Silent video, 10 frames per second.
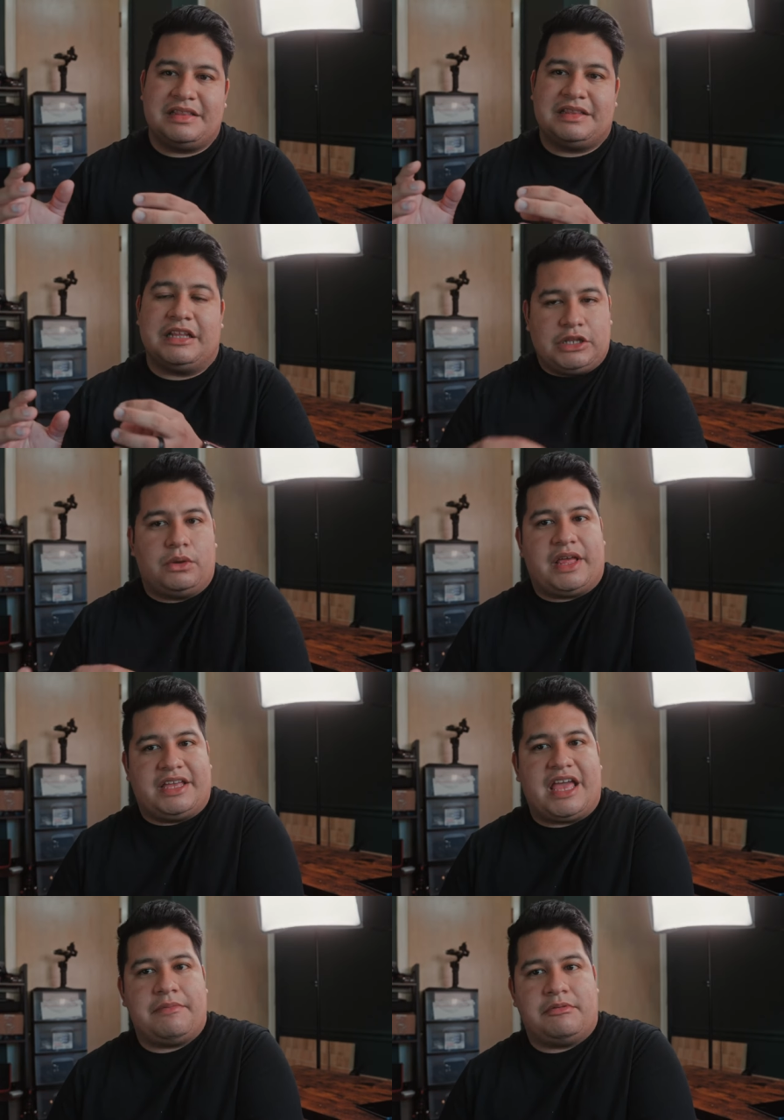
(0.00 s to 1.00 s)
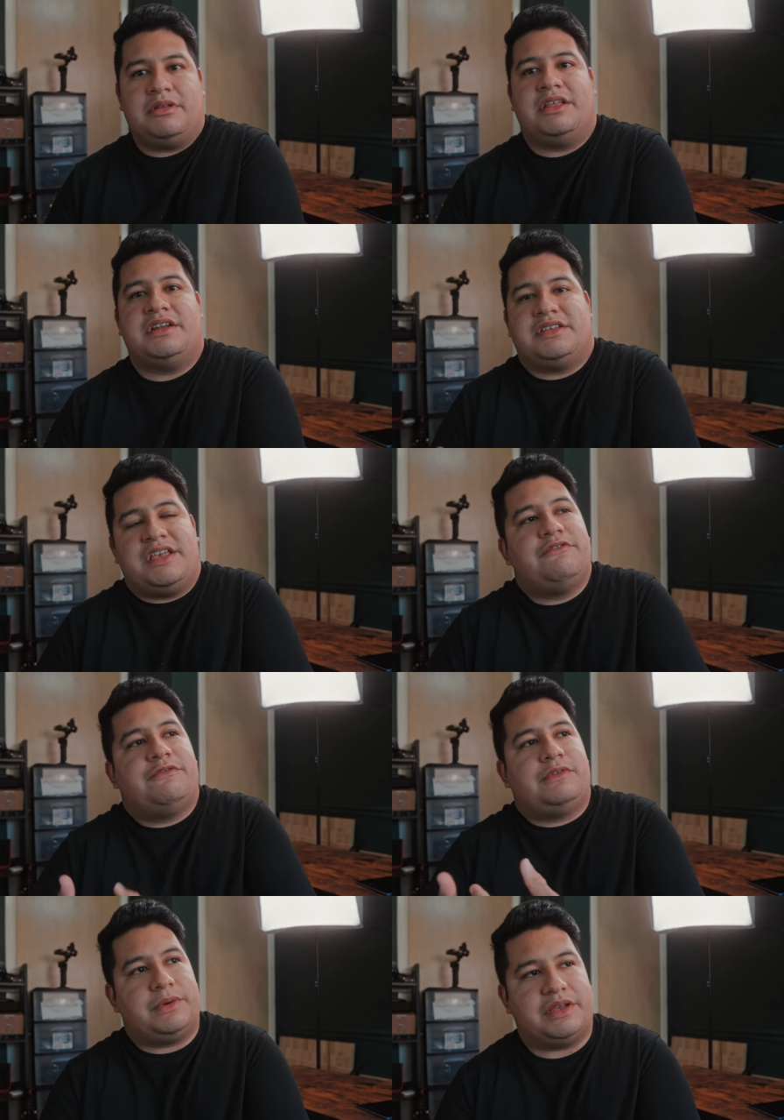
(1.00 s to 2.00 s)
the low light capabilities
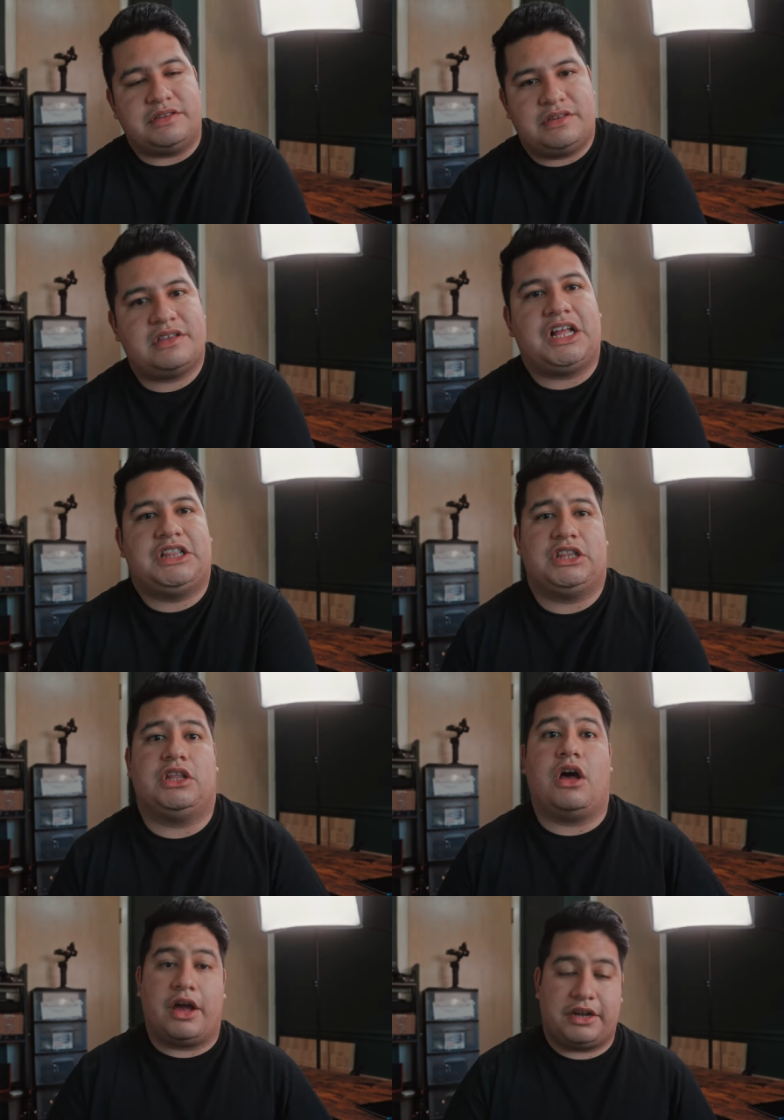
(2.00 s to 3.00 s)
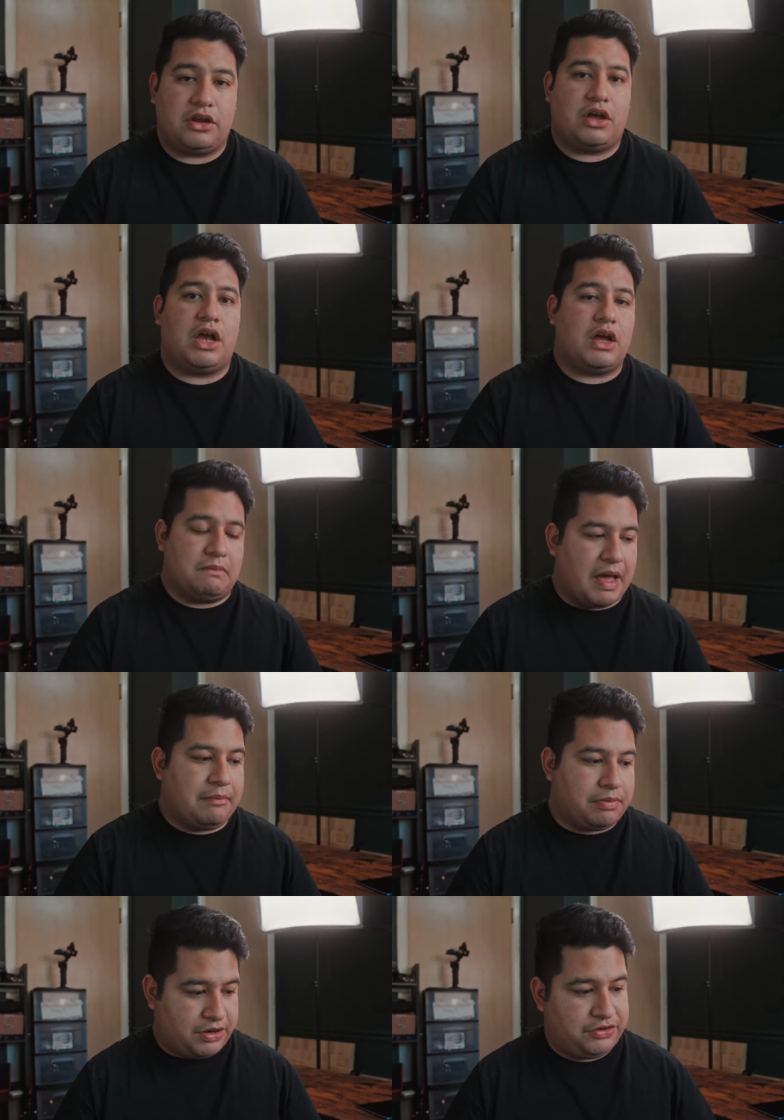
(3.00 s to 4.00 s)
influenced a lot my
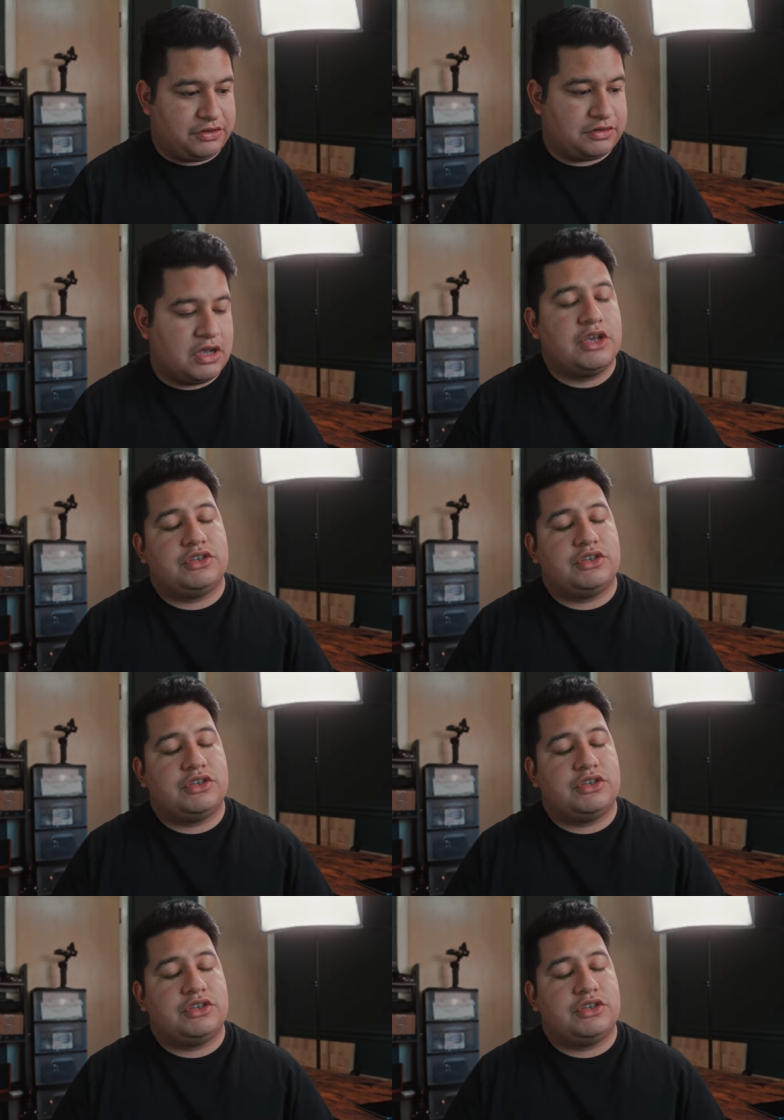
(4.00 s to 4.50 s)
purchase.